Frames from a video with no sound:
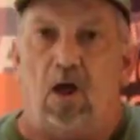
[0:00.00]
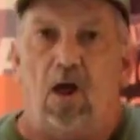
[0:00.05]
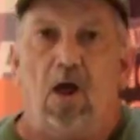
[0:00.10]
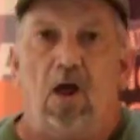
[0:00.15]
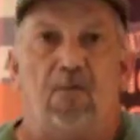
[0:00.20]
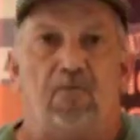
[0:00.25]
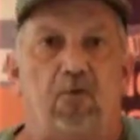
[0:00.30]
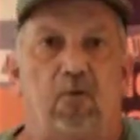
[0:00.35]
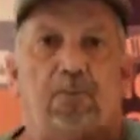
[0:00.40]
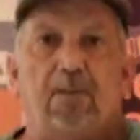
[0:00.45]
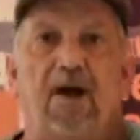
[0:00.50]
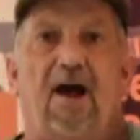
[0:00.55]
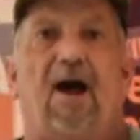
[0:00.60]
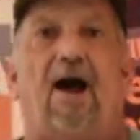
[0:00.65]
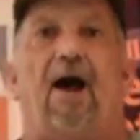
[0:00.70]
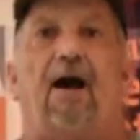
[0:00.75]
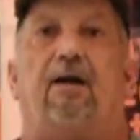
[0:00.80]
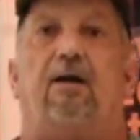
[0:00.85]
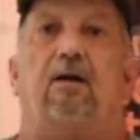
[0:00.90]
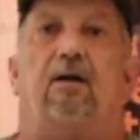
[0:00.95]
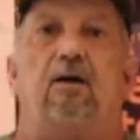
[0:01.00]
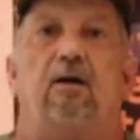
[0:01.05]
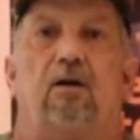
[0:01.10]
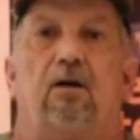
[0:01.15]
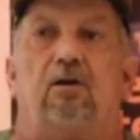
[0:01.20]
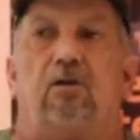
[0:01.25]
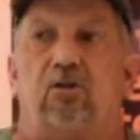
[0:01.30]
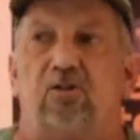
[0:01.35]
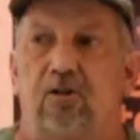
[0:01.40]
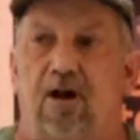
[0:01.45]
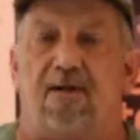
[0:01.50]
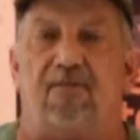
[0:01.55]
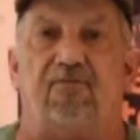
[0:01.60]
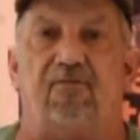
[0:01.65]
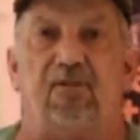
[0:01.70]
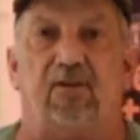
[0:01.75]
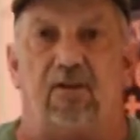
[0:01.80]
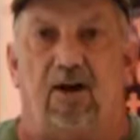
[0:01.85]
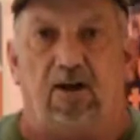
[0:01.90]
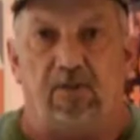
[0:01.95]
If your pack does not
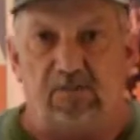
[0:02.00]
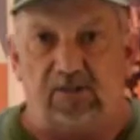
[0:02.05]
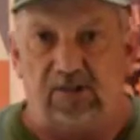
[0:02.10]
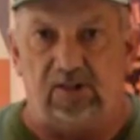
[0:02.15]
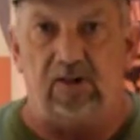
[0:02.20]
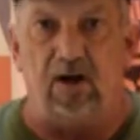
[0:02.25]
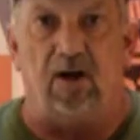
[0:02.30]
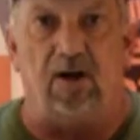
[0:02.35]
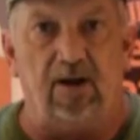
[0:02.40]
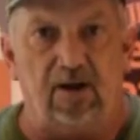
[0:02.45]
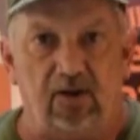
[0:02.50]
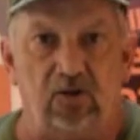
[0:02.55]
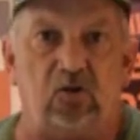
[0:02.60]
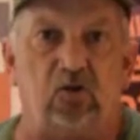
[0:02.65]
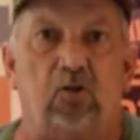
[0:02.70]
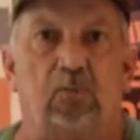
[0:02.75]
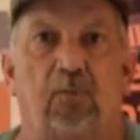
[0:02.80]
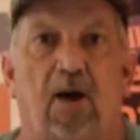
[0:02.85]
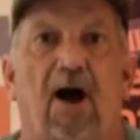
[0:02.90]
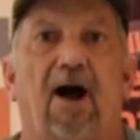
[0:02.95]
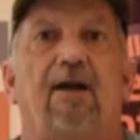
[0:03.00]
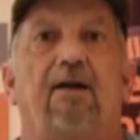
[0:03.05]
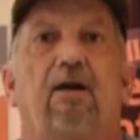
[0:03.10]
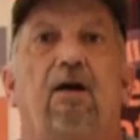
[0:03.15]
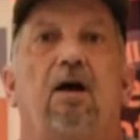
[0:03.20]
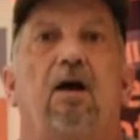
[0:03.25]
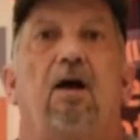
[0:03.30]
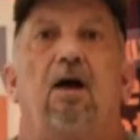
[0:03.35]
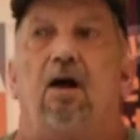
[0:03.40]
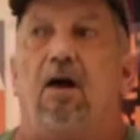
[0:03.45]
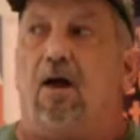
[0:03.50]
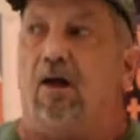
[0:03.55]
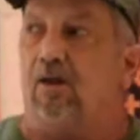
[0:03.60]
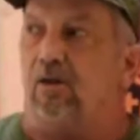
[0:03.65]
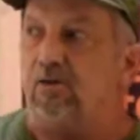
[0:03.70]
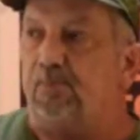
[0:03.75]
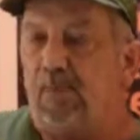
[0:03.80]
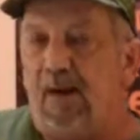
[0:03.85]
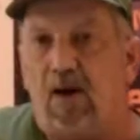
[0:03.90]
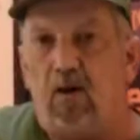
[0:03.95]
fit snug against your body and
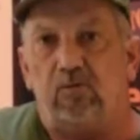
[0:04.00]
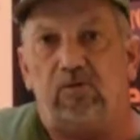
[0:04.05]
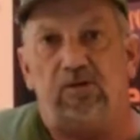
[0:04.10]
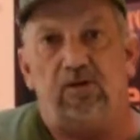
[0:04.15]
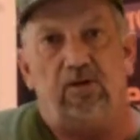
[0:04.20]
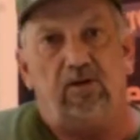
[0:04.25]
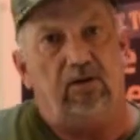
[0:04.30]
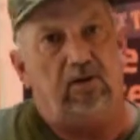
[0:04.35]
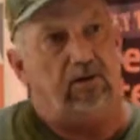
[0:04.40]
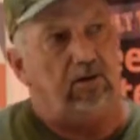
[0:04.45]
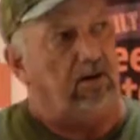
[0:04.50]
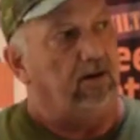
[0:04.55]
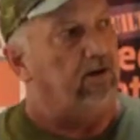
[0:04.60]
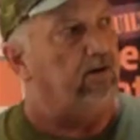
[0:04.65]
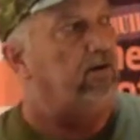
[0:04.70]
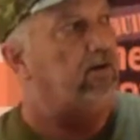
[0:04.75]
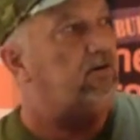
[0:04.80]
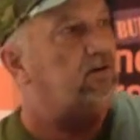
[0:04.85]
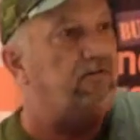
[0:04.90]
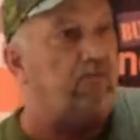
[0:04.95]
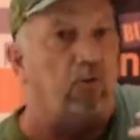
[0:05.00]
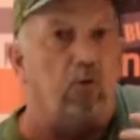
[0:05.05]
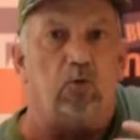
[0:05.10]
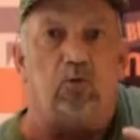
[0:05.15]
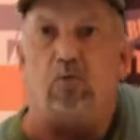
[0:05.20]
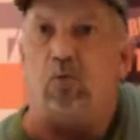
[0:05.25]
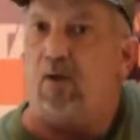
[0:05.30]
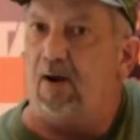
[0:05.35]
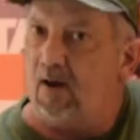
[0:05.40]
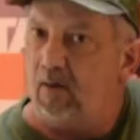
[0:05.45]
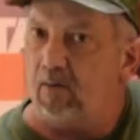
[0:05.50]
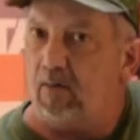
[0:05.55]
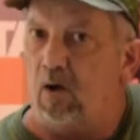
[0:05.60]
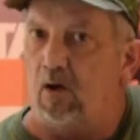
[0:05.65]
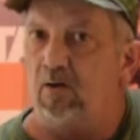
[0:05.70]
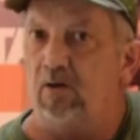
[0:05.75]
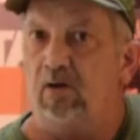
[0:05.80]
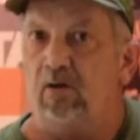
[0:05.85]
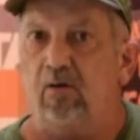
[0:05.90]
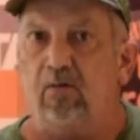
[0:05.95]
it's bouncing and it's floating around
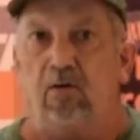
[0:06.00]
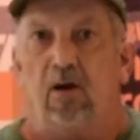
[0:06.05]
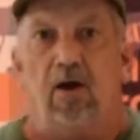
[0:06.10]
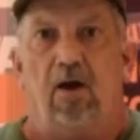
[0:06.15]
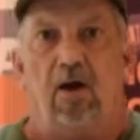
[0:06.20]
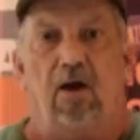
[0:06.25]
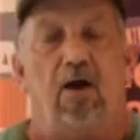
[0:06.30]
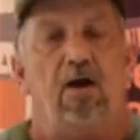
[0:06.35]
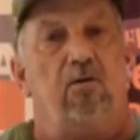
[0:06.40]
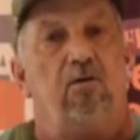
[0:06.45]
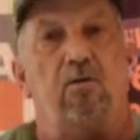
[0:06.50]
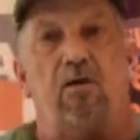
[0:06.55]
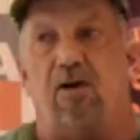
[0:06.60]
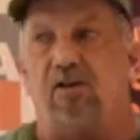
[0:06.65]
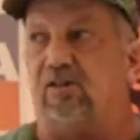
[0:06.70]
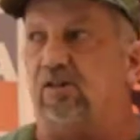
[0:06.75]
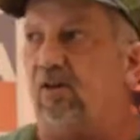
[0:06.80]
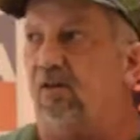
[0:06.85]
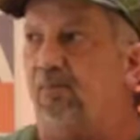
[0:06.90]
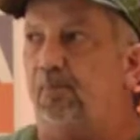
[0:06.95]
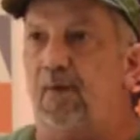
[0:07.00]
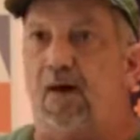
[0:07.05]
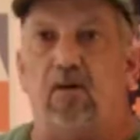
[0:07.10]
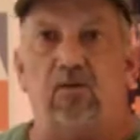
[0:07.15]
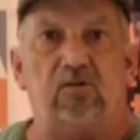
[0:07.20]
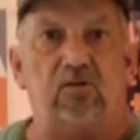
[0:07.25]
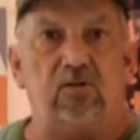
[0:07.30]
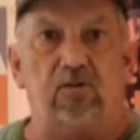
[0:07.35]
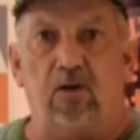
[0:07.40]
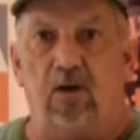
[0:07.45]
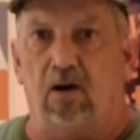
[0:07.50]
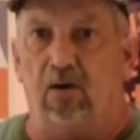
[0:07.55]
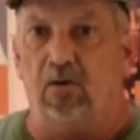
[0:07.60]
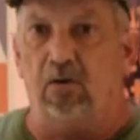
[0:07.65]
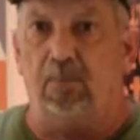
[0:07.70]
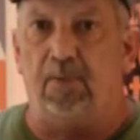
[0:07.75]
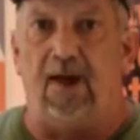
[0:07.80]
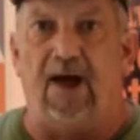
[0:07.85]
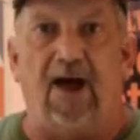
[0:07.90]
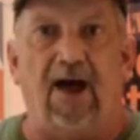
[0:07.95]
on you and you got stuff bouncing around
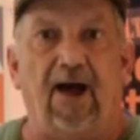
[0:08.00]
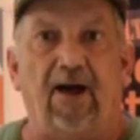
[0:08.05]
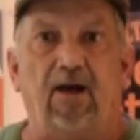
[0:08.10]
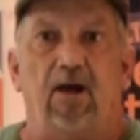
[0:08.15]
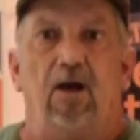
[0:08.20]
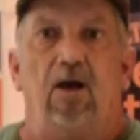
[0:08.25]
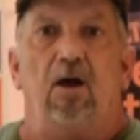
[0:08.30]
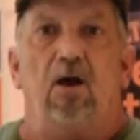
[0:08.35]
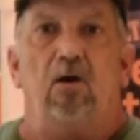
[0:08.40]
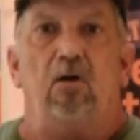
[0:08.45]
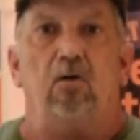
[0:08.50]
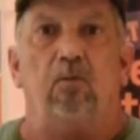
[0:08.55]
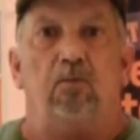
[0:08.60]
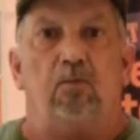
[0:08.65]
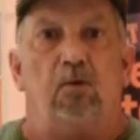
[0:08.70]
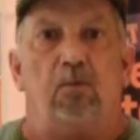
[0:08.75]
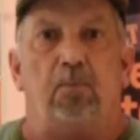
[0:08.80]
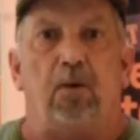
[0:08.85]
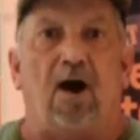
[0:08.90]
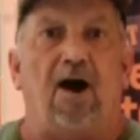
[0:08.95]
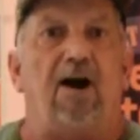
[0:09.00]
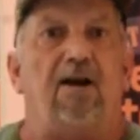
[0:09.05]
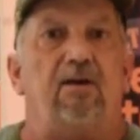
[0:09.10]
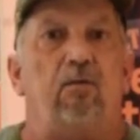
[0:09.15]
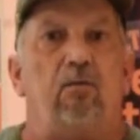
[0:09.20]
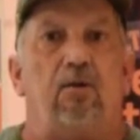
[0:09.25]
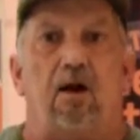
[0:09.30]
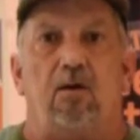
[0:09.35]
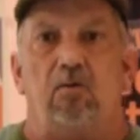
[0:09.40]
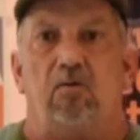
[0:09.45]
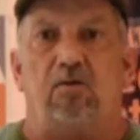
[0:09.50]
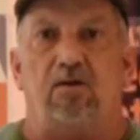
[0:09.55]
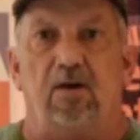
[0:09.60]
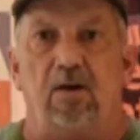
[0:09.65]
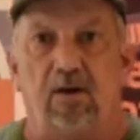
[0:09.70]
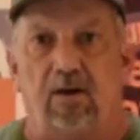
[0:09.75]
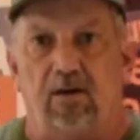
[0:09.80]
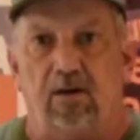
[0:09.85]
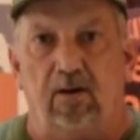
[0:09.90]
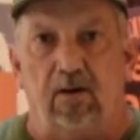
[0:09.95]
your pack, your body, without you
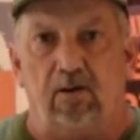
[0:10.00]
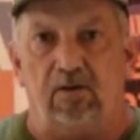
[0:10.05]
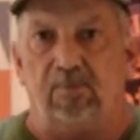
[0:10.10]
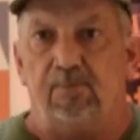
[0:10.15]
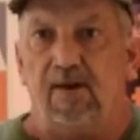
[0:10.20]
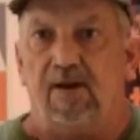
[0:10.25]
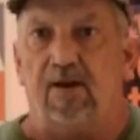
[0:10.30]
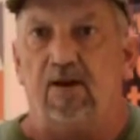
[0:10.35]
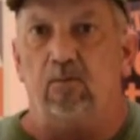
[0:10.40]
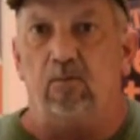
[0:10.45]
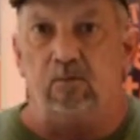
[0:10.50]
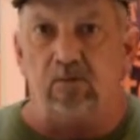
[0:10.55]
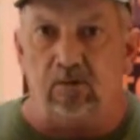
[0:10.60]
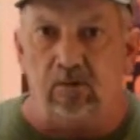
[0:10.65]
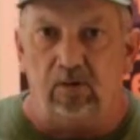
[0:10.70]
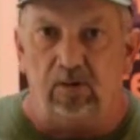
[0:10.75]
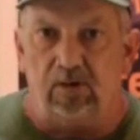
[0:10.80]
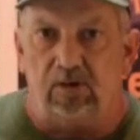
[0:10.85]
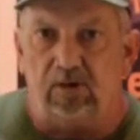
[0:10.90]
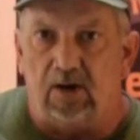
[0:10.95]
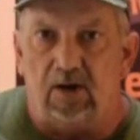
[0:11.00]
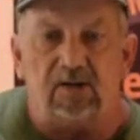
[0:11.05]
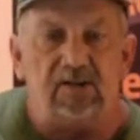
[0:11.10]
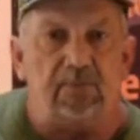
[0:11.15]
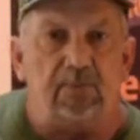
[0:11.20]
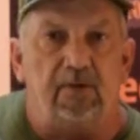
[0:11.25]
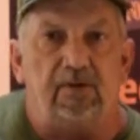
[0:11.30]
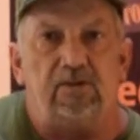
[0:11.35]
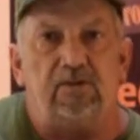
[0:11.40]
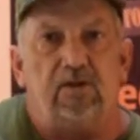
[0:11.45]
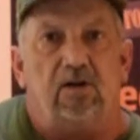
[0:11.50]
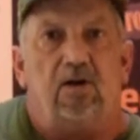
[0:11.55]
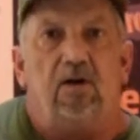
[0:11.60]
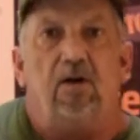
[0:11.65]
thinking it, is making those little adjustments